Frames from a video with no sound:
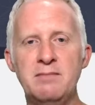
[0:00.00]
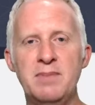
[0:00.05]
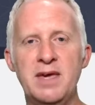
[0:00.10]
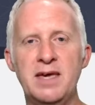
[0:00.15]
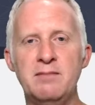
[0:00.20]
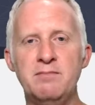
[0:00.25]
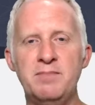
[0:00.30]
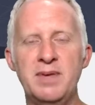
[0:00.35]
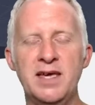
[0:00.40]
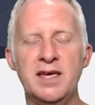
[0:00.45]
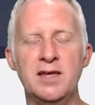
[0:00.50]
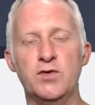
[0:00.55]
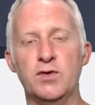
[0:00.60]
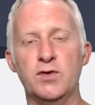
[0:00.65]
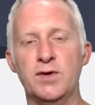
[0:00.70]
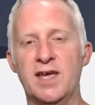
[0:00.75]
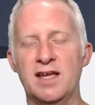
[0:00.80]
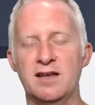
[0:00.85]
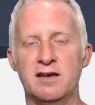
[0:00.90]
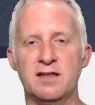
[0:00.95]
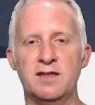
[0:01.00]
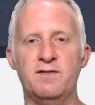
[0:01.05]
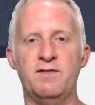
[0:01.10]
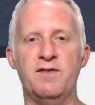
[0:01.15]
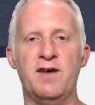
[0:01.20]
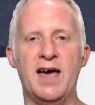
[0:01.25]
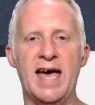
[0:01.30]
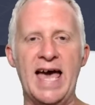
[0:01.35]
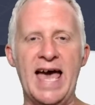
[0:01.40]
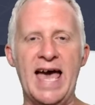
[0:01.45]
bing bing, to get
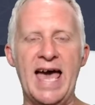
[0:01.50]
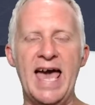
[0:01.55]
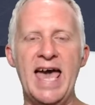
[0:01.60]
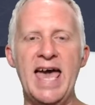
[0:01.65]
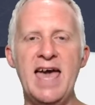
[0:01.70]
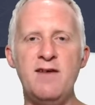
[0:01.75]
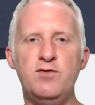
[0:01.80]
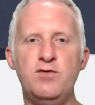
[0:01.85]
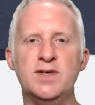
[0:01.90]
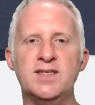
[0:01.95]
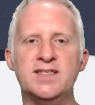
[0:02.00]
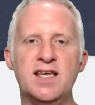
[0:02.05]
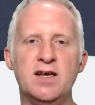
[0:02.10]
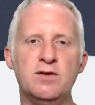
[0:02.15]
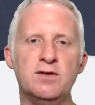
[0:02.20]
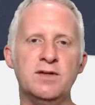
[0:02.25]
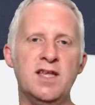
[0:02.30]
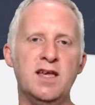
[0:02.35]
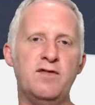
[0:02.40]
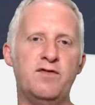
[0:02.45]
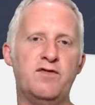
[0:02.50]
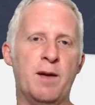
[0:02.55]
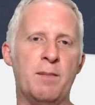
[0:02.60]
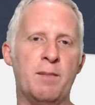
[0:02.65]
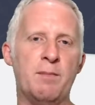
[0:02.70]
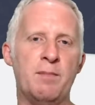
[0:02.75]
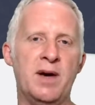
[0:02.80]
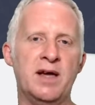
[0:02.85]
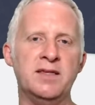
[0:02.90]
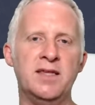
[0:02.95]
notified every single day from
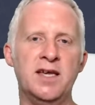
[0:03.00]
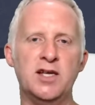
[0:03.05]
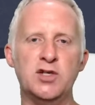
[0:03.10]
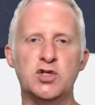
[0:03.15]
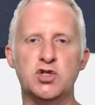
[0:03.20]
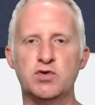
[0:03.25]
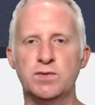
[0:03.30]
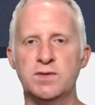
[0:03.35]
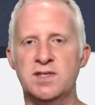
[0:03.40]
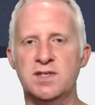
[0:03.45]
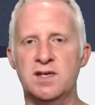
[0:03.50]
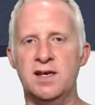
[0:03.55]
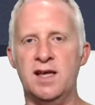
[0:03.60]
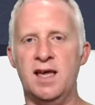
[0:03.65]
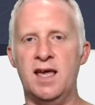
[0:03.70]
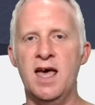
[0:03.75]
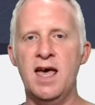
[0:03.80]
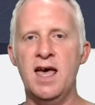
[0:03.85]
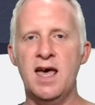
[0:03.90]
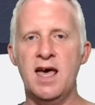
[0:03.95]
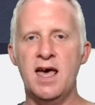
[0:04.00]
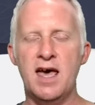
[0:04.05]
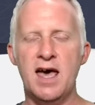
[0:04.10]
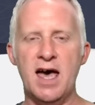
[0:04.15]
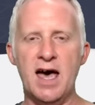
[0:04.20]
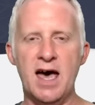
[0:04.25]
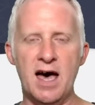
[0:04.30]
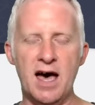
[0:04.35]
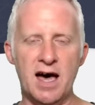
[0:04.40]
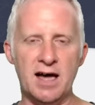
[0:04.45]
Monday through Sunday
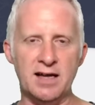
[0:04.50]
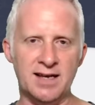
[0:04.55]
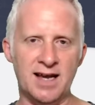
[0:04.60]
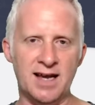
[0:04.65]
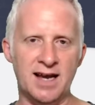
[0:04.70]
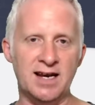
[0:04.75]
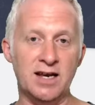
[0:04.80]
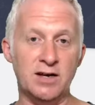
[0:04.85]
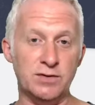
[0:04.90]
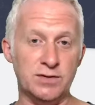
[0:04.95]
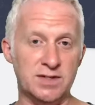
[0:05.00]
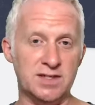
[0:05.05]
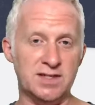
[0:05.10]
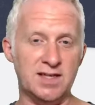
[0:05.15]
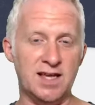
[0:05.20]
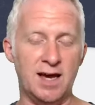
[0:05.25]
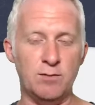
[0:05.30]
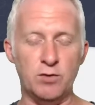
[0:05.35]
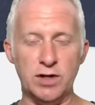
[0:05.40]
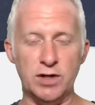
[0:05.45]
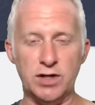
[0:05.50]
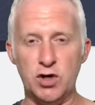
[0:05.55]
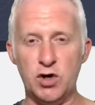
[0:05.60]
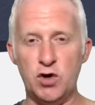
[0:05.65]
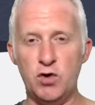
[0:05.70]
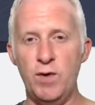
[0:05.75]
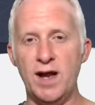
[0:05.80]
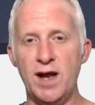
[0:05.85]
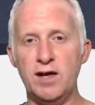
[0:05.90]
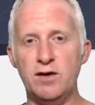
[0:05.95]
at 9 hours time with
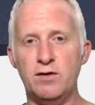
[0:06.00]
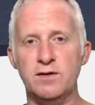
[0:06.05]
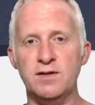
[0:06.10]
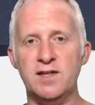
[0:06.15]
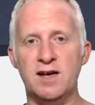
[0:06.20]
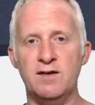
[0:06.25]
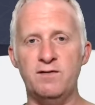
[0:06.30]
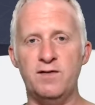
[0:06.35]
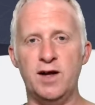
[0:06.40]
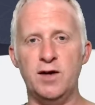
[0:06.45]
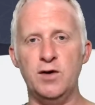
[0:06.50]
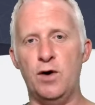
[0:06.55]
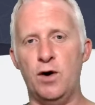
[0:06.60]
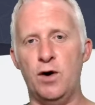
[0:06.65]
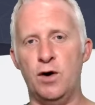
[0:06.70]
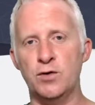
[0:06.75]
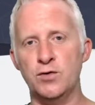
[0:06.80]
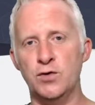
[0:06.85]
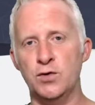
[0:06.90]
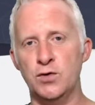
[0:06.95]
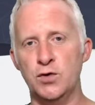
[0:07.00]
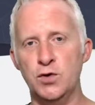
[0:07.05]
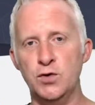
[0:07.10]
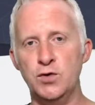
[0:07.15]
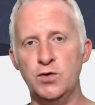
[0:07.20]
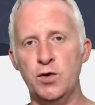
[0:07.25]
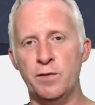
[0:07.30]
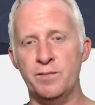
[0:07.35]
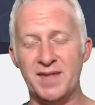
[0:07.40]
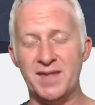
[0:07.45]
great content value on your
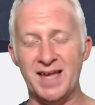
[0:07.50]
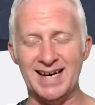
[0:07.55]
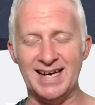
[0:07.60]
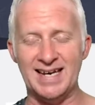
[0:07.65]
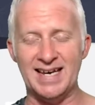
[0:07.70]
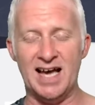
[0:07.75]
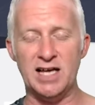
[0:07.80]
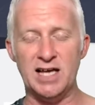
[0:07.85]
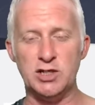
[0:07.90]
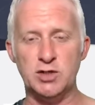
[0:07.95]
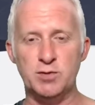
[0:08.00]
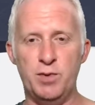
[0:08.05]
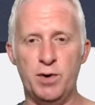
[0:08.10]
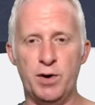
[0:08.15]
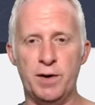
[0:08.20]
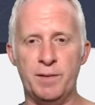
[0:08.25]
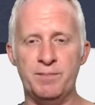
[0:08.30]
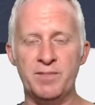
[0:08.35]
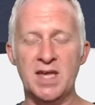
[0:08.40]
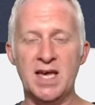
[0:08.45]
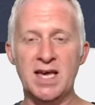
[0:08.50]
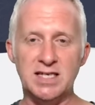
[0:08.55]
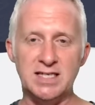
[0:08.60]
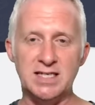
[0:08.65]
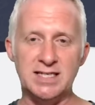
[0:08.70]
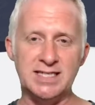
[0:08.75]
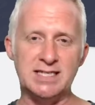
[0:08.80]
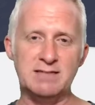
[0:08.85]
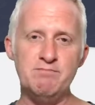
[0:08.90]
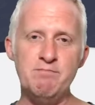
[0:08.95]
YouTube dashboard.
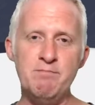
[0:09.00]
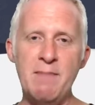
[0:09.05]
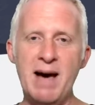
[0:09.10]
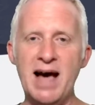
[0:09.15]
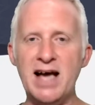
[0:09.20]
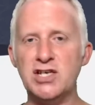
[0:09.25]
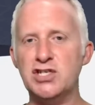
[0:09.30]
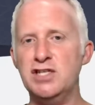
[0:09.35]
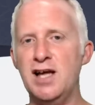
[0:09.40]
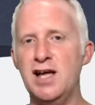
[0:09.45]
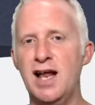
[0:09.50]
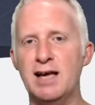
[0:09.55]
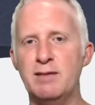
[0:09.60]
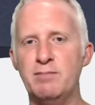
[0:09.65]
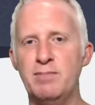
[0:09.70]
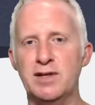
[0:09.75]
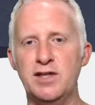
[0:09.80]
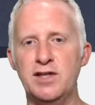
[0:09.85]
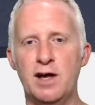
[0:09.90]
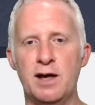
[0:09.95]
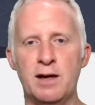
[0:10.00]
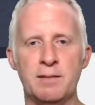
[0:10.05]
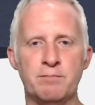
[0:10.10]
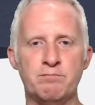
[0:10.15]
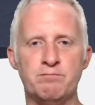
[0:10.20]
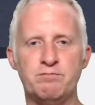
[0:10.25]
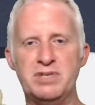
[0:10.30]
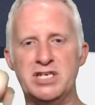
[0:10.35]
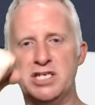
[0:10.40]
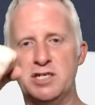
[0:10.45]
Smash the like
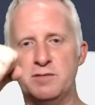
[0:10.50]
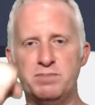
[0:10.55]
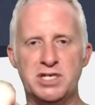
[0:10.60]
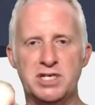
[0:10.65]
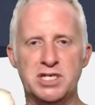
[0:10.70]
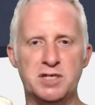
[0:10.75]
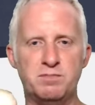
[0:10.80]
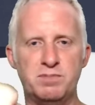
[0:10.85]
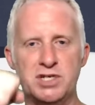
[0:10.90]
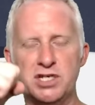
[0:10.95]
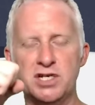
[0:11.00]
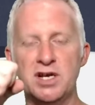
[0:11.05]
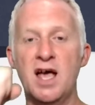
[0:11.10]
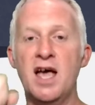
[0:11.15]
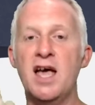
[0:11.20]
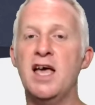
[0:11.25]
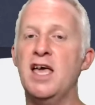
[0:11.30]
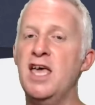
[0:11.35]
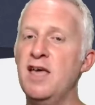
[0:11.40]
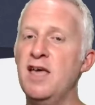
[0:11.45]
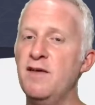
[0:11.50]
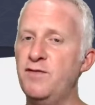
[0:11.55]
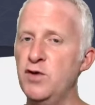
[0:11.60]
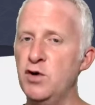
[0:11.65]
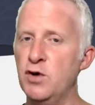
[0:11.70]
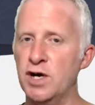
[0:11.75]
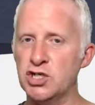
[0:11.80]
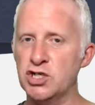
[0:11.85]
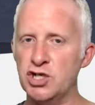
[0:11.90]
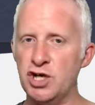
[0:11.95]
button psh, psh, psh, if you
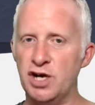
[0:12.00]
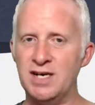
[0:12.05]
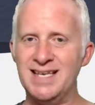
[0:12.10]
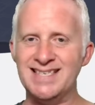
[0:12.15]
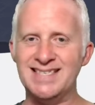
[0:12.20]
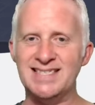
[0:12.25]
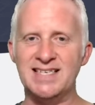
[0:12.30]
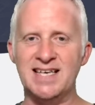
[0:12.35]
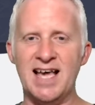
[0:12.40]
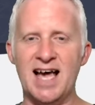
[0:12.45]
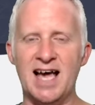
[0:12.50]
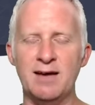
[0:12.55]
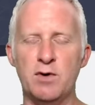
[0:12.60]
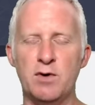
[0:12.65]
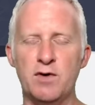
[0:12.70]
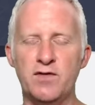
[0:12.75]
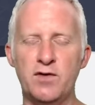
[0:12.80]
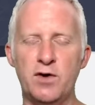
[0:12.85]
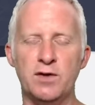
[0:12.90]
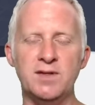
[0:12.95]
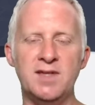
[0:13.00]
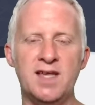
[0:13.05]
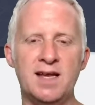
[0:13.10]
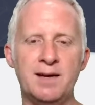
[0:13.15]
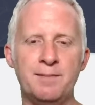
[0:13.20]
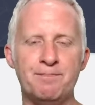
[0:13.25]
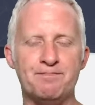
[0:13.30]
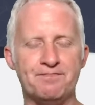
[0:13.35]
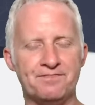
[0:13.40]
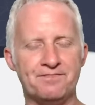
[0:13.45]
enjoy this kind of content.